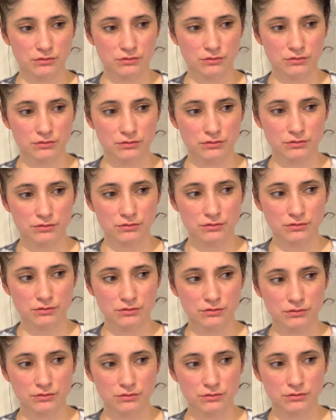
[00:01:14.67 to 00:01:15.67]

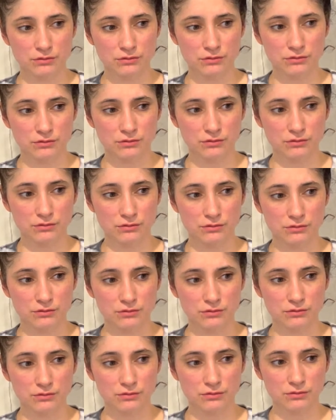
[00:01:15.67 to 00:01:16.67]

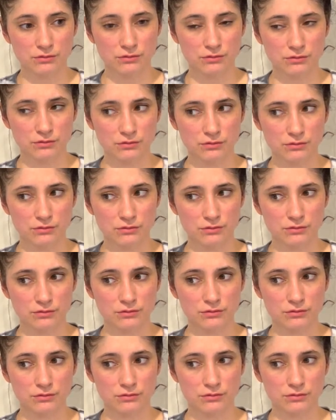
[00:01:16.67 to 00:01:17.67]

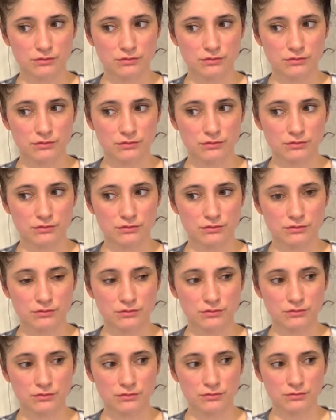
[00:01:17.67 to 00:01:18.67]

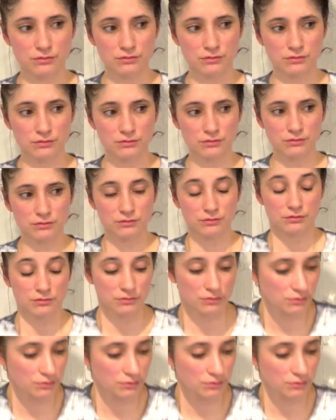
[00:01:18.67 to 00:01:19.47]
[no speech]